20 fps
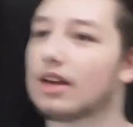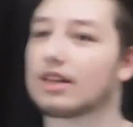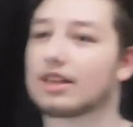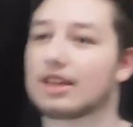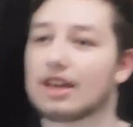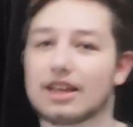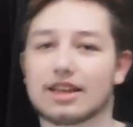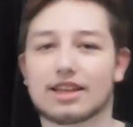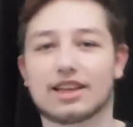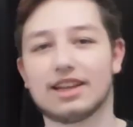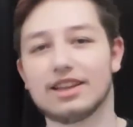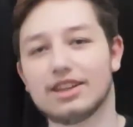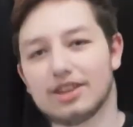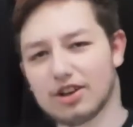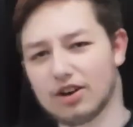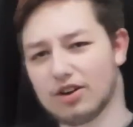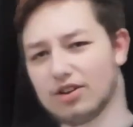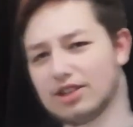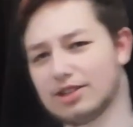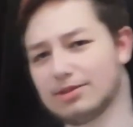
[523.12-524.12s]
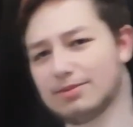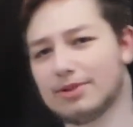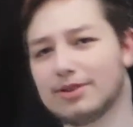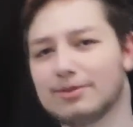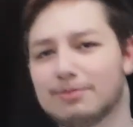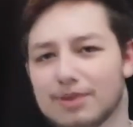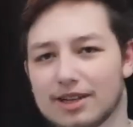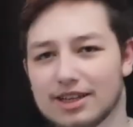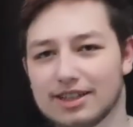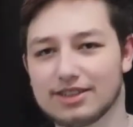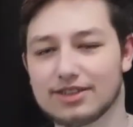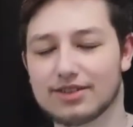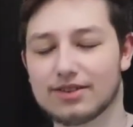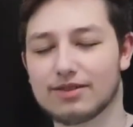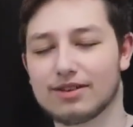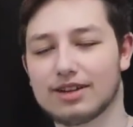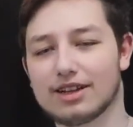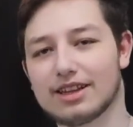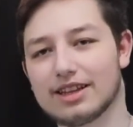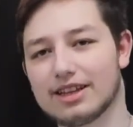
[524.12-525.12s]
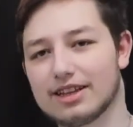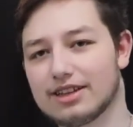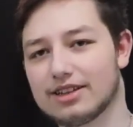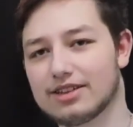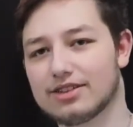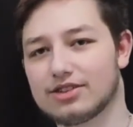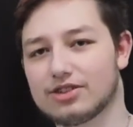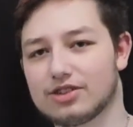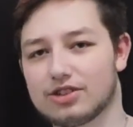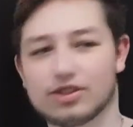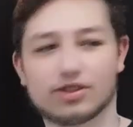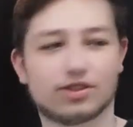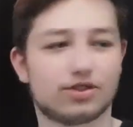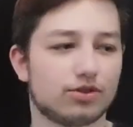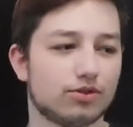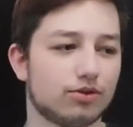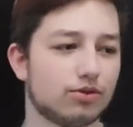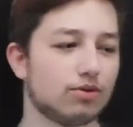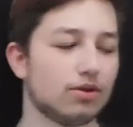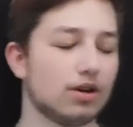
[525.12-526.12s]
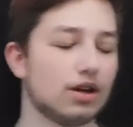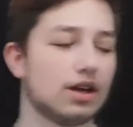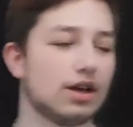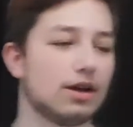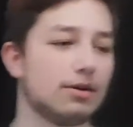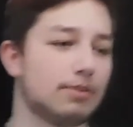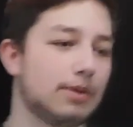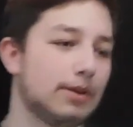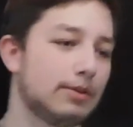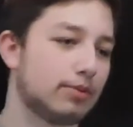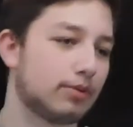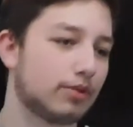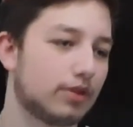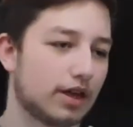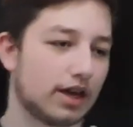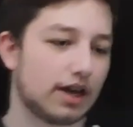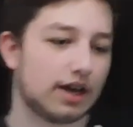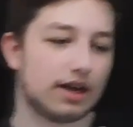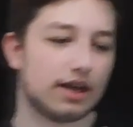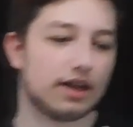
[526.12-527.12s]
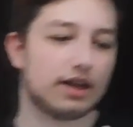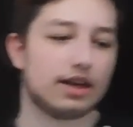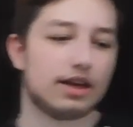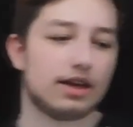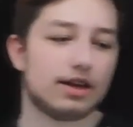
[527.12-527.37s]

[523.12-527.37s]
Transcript: can, can the college put in place something like that? Just so people that